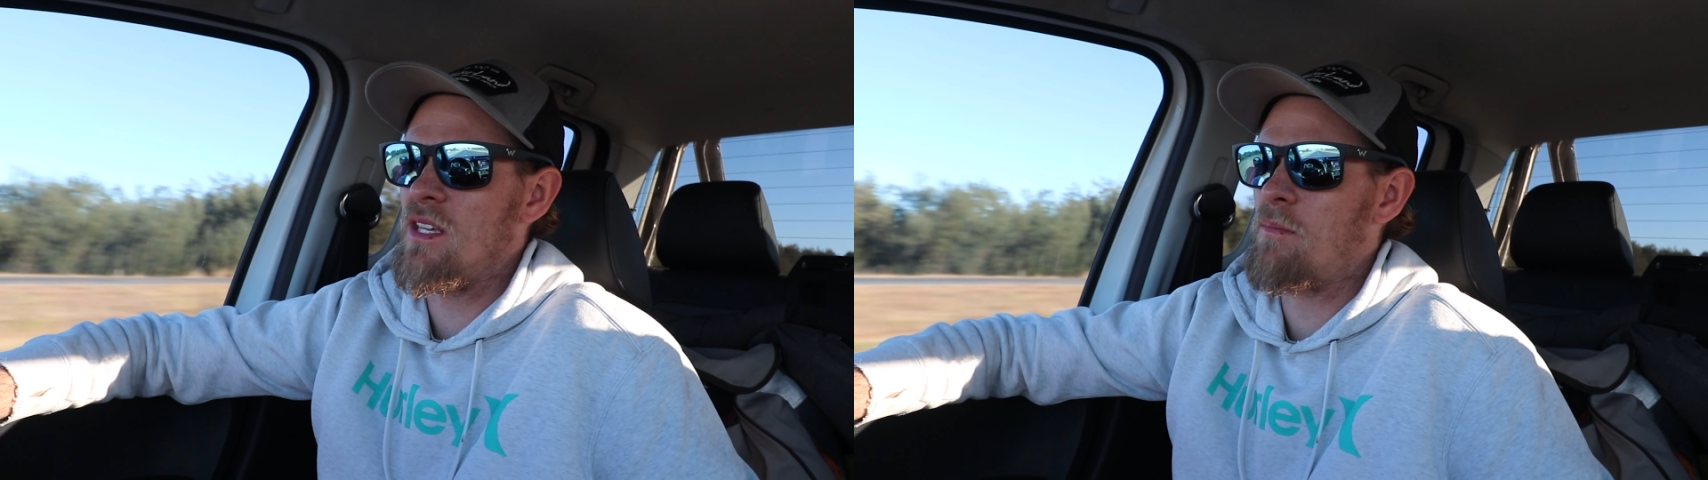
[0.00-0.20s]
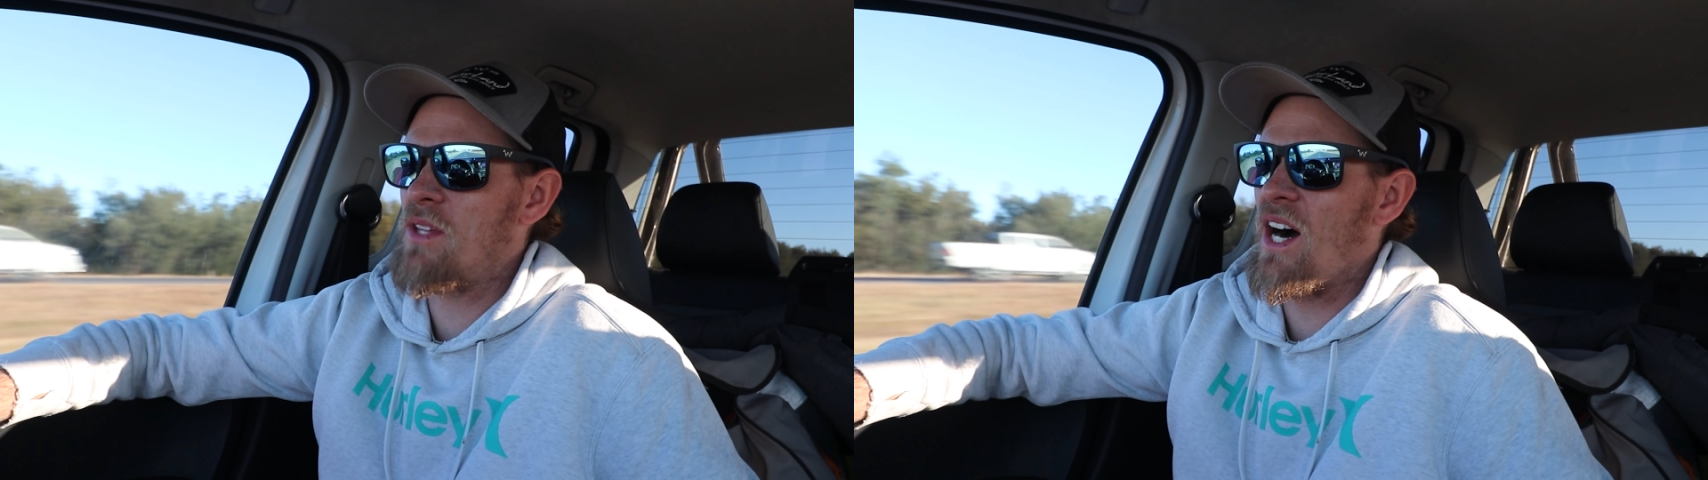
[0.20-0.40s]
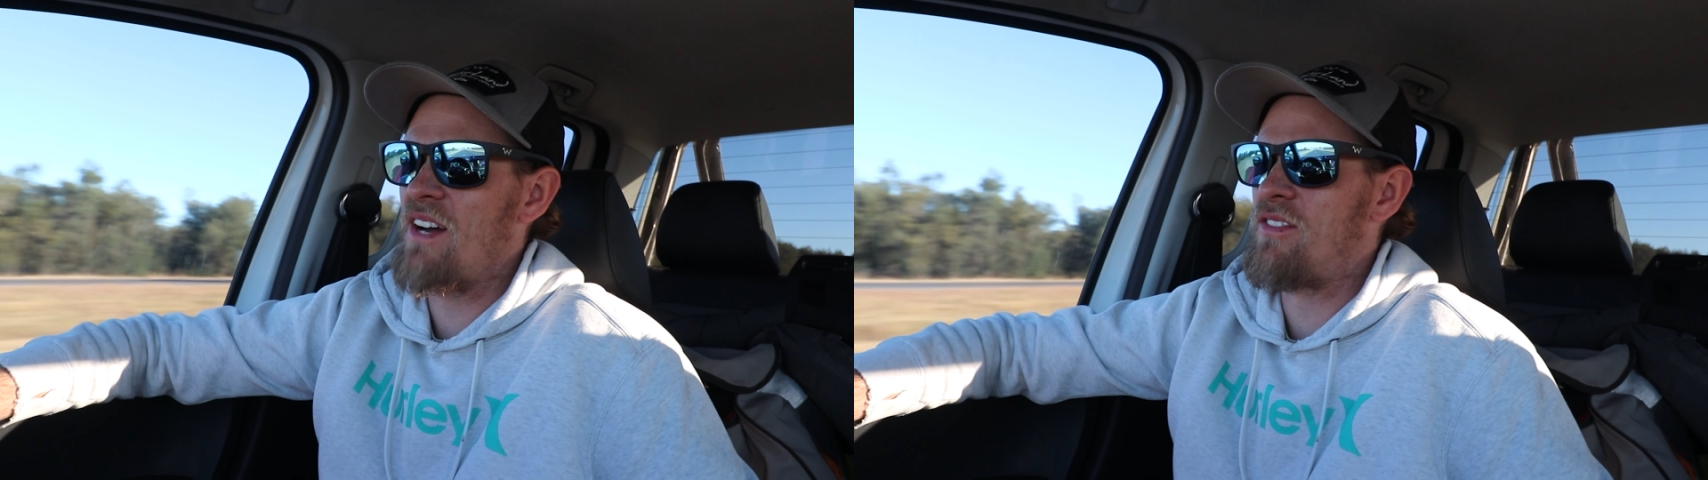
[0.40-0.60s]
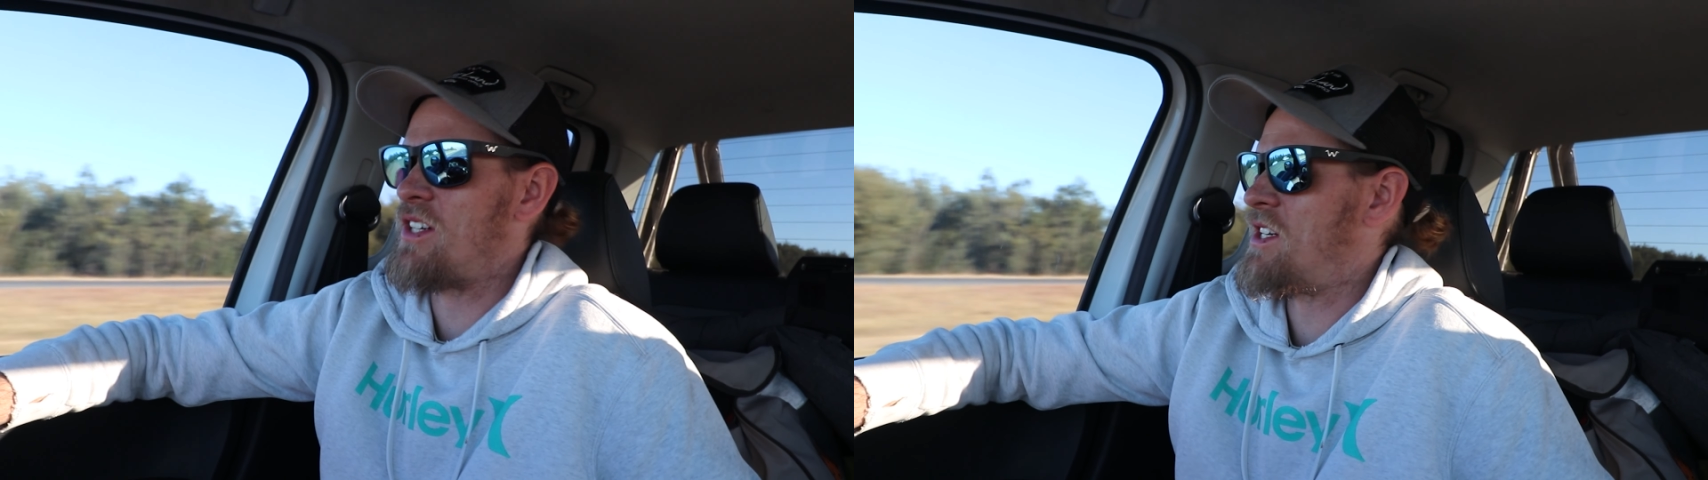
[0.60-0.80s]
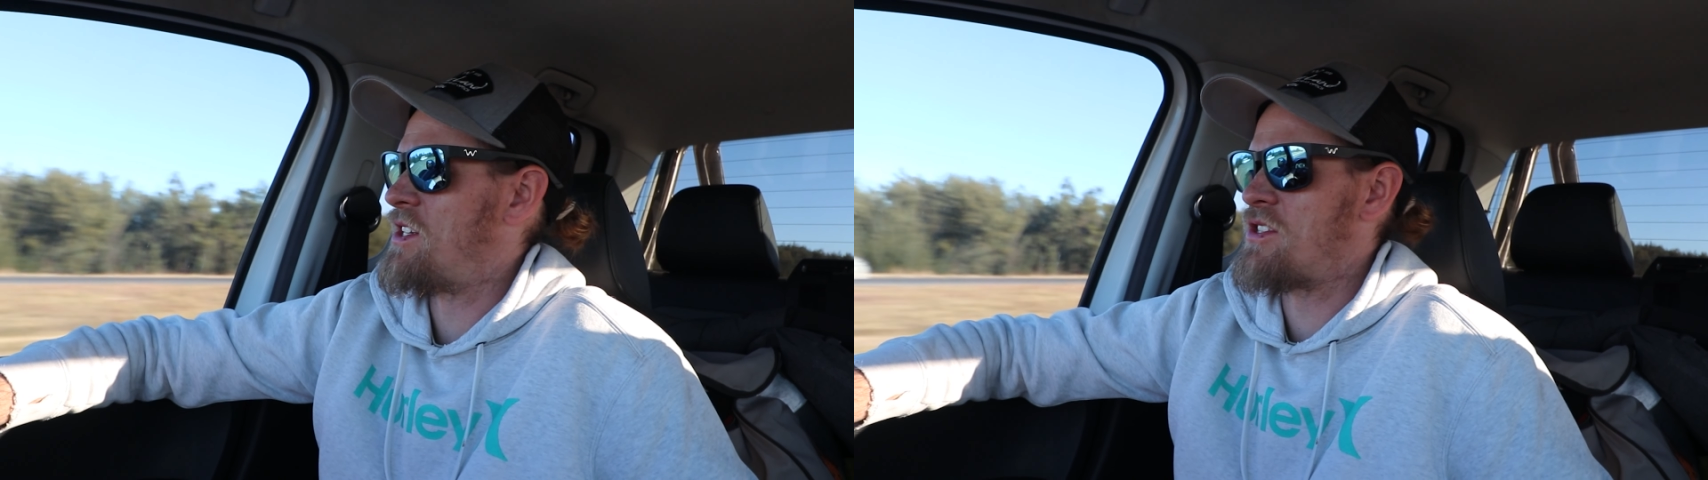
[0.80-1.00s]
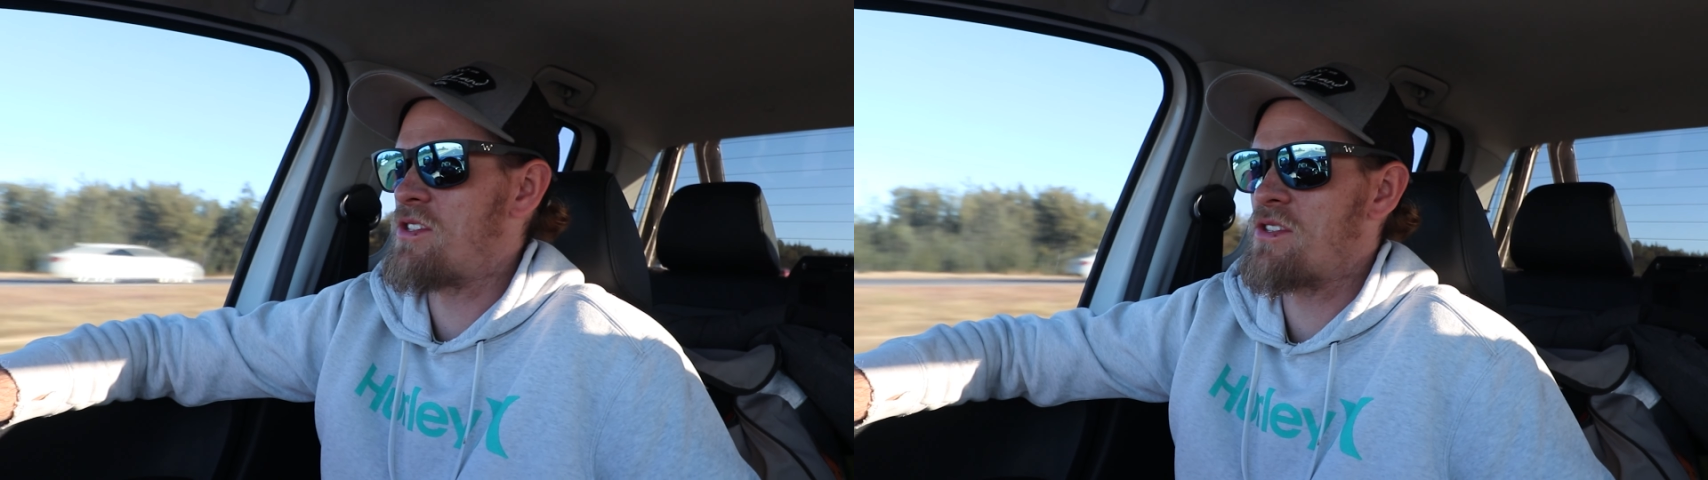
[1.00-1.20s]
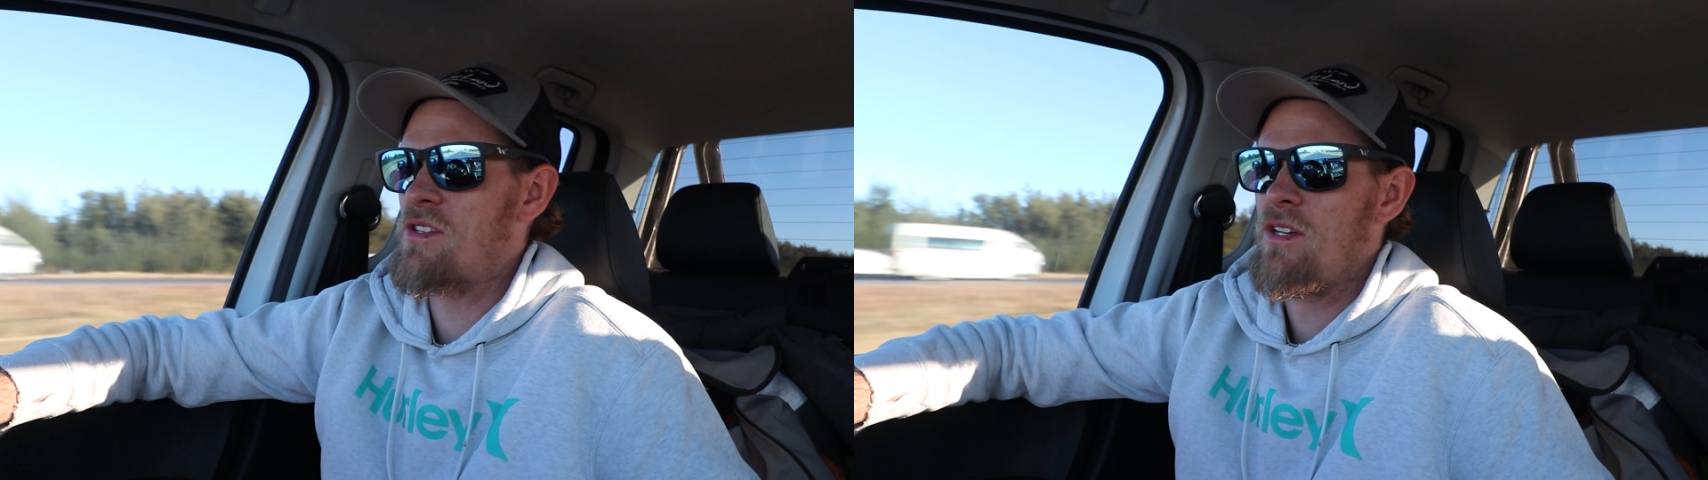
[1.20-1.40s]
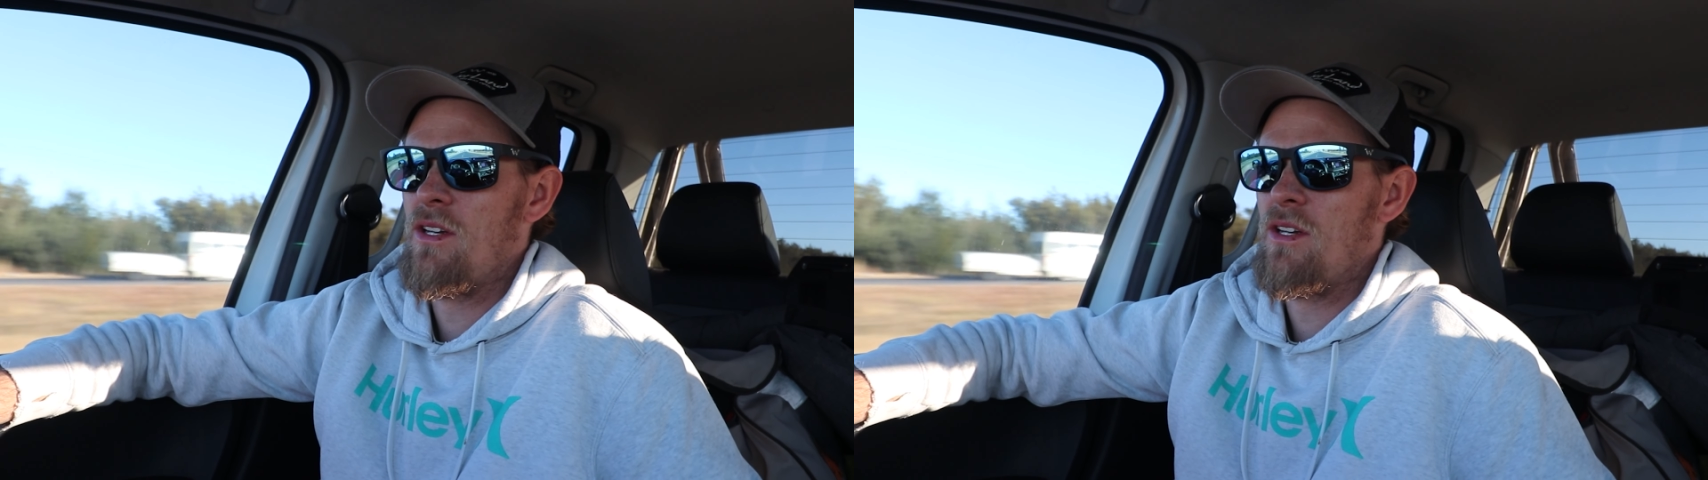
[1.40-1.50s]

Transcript: deep divers,